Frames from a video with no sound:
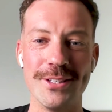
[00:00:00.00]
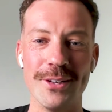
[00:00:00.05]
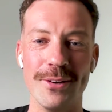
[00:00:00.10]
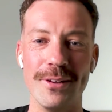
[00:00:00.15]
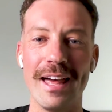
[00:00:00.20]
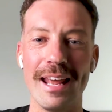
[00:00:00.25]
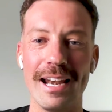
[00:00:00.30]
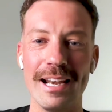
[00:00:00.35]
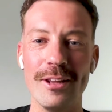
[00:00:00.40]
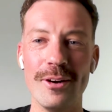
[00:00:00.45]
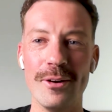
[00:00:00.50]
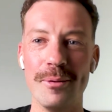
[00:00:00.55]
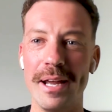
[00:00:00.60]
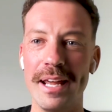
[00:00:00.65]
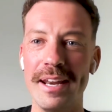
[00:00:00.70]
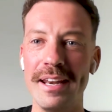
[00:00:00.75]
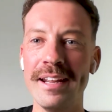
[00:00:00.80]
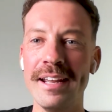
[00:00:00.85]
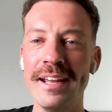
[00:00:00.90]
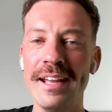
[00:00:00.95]
yeah. do that a little
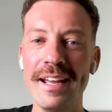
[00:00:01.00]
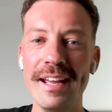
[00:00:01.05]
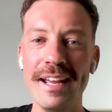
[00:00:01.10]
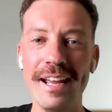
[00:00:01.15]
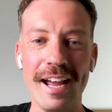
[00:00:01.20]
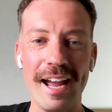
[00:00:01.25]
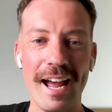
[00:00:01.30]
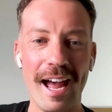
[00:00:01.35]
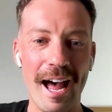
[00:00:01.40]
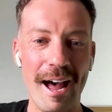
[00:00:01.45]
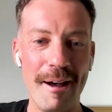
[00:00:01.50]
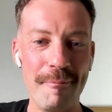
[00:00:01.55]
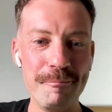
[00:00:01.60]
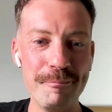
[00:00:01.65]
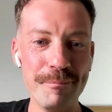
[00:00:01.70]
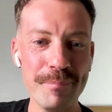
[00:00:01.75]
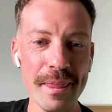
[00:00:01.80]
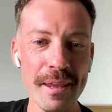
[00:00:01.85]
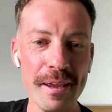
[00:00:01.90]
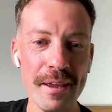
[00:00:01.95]
bit.
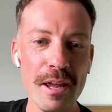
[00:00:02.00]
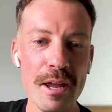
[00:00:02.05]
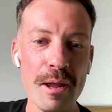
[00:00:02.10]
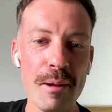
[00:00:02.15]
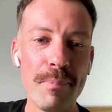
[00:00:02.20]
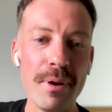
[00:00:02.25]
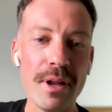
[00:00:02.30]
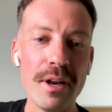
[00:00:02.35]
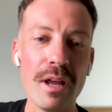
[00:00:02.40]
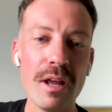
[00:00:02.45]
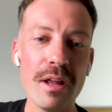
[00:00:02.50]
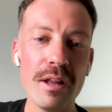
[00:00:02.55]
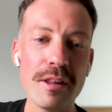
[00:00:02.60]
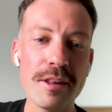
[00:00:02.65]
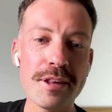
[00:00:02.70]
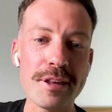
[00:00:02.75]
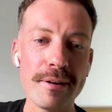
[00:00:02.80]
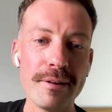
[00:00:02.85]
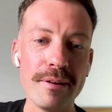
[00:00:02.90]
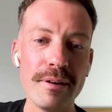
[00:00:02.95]
Um, but yeah.
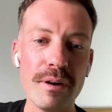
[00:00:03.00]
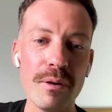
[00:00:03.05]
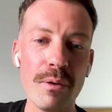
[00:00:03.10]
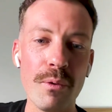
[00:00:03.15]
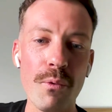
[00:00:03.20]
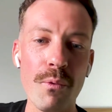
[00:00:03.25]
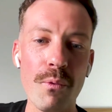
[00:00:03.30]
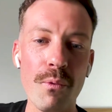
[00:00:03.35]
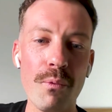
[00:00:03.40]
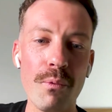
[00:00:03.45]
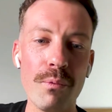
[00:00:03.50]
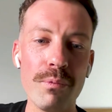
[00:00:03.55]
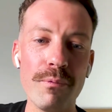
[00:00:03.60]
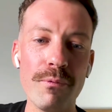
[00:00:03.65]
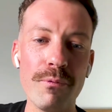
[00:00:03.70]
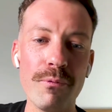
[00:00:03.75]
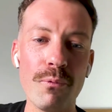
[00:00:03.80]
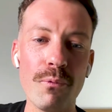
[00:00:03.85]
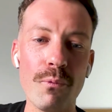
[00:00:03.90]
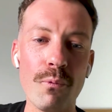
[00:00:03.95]
so,
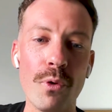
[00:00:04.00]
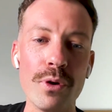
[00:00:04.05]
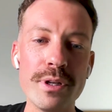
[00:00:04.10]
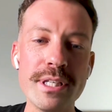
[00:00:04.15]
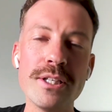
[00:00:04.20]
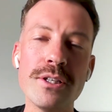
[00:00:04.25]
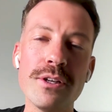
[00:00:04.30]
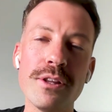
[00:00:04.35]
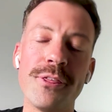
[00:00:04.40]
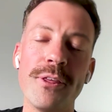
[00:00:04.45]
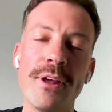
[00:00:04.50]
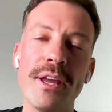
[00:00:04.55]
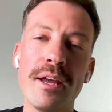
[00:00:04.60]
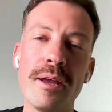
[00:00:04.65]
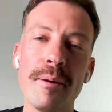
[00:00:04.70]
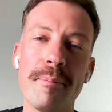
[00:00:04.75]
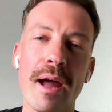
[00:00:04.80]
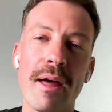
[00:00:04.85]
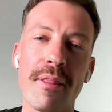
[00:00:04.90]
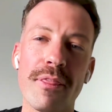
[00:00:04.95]
what did you
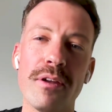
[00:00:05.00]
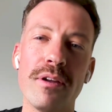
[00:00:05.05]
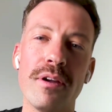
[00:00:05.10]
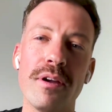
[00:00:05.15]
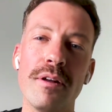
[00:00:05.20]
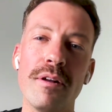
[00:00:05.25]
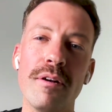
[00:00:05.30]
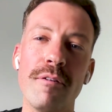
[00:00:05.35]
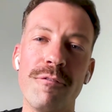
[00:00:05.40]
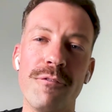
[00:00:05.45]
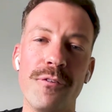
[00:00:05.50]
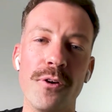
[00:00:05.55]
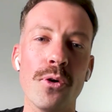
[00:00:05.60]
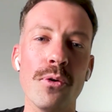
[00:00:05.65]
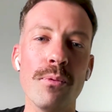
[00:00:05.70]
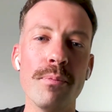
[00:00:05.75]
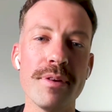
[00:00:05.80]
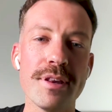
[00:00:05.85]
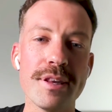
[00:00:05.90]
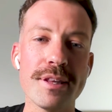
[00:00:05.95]
think about the
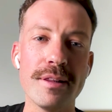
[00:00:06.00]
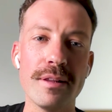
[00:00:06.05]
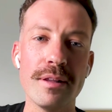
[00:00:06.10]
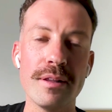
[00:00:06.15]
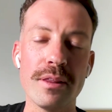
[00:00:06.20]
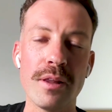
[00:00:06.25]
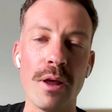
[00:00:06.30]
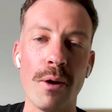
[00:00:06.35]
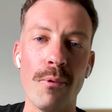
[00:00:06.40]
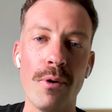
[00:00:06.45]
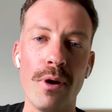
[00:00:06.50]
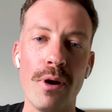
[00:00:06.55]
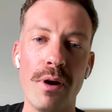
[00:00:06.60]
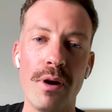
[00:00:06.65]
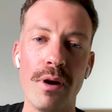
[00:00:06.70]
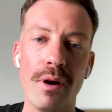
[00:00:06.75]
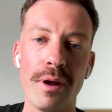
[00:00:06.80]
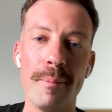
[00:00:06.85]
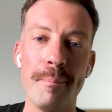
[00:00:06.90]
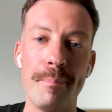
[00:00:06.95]
film's that
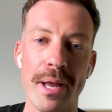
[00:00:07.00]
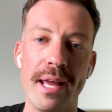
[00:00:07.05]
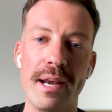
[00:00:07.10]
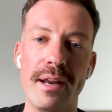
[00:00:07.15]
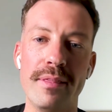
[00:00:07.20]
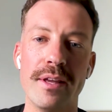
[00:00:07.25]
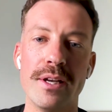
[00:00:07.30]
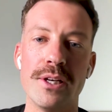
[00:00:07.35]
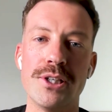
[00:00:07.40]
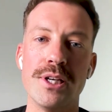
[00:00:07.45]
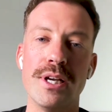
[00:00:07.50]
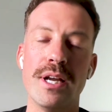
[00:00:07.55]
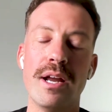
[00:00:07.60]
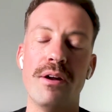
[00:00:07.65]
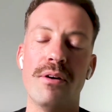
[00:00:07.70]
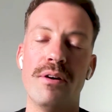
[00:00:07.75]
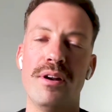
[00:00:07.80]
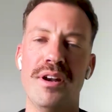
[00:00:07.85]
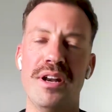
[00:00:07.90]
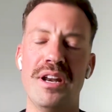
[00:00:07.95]
were competing this
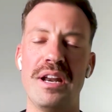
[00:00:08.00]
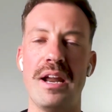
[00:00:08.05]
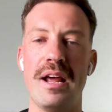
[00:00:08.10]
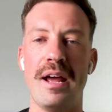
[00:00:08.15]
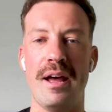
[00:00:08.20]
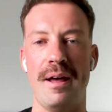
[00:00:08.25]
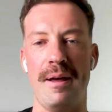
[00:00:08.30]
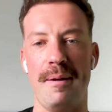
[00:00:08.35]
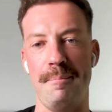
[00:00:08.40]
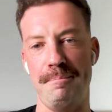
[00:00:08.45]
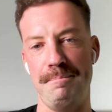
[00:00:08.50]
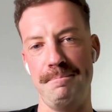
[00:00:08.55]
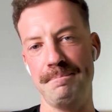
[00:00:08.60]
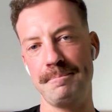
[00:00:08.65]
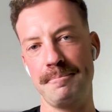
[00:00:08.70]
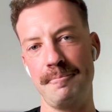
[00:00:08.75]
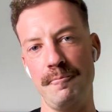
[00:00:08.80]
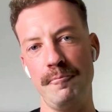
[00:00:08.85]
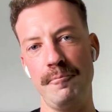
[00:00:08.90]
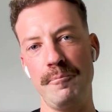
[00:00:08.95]
year, and um,
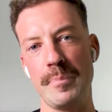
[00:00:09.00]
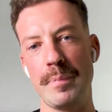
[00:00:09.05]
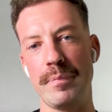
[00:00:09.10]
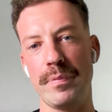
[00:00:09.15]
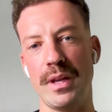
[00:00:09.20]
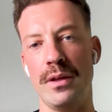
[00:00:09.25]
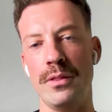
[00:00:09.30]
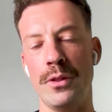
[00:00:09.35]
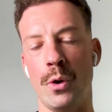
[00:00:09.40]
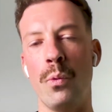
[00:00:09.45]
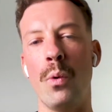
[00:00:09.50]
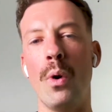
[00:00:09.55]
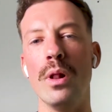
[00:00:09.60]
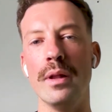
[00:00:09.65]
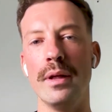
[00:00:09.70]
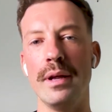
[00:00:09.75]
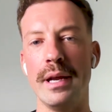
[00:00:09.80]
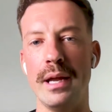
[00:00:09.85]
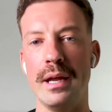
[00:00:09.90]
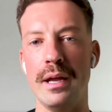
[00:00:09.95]
the
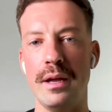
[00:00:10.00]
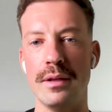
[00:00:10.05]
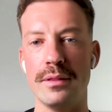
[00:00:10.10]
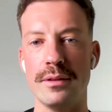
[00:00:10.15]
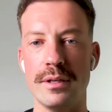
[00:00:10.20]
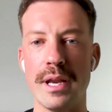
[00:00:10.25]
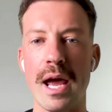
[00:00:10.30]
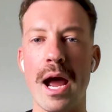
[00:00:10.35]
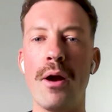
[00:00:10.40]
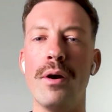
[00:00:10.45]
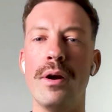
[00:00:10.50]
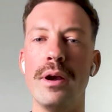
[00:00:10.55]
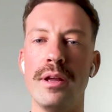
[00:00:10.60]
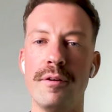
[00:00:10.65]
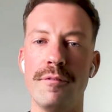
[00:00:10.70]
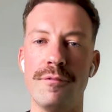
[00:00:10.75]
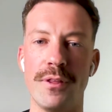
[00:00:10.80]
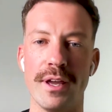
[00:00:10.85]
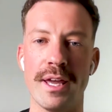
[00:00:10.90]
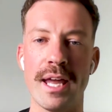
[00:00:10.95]
quality and the
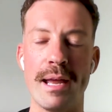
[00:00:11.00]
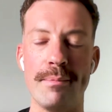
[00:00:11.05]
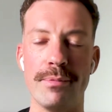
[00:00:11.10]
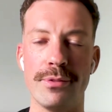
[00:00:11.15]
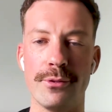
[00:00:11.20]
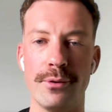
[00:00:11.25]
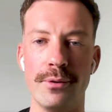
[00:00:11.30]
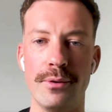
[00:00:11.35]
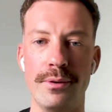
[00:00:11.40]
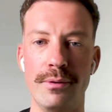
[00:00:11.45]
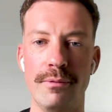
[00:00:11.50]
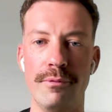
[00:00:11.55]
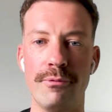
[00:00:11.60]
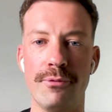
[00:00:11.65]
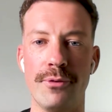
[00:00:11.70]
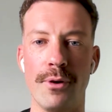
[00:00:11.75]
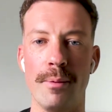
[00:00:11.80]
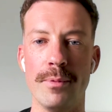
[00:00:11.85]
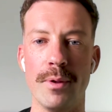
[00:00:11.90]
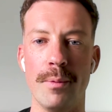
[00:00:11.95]
narrative that came through
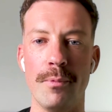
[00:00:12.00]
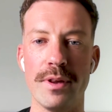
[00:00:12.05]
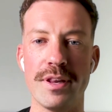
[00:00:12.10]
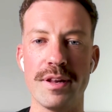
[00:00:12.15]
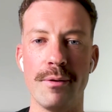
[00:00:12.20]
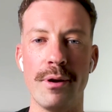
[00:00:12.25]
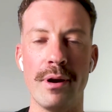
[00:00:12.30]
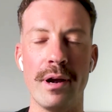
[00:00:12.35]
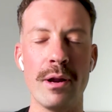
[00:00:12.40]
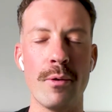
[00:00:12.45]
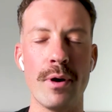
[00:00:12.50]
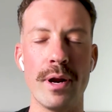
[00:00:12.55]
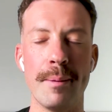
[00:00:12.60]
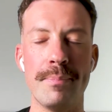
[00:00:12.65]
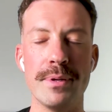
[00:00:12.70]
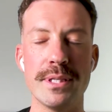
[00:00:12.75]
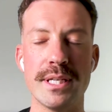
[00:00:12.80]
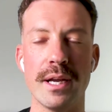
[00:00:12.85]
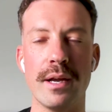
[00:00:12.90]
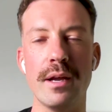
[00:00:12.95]
from them. Was there anyone in
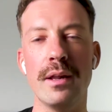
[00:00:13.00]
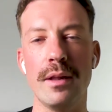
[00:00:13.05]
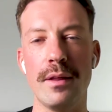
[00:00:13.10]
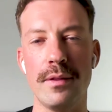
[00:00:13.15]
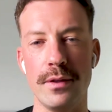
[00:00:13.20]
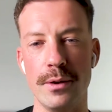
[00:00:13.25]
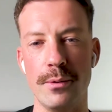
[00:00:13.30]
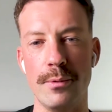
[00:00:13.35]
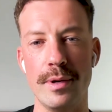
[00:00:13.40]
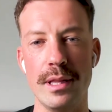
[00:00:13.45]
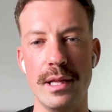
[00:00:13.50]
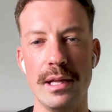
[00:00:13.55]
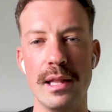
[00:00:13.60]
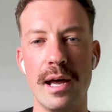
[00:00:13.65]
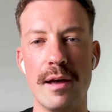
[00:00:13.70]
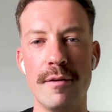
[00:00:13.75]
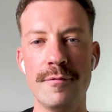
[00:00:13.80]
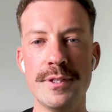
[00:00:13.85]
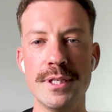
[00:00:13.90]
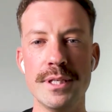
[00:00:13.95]
particular that you really
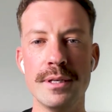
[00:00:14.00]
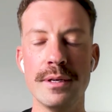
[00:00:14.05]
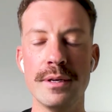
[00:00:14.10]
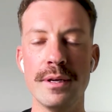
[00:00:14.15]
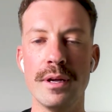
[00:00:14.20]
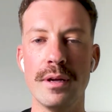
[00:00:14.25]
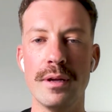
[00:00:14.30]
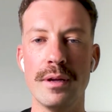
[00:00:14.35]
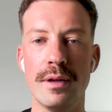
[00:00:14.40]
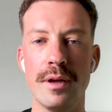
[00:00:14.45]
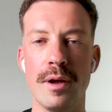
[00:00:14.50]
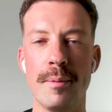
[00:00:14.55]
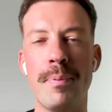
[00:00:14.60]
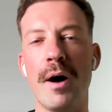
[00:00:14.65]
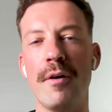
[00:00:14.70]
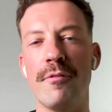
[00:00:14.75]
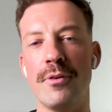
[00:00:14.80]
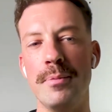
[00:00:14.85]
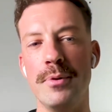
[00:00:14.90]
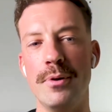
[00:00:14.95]
loved,
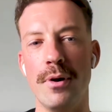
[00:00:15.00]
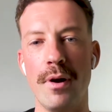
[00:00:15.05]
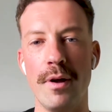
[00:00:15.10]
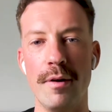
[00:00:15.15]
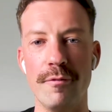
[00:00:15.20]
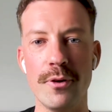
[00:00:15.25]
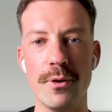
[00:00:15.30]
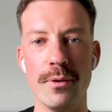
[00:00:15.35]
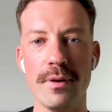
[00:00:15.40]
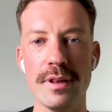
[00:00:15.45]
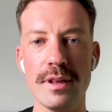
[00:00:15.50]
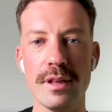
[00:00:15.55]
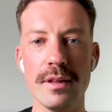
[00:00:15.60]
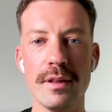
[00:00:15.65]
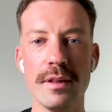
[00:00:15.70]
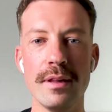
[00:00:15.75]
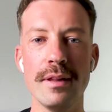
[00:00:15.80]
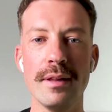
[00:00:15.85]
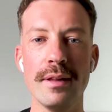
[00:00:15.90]
apart from your own, of course?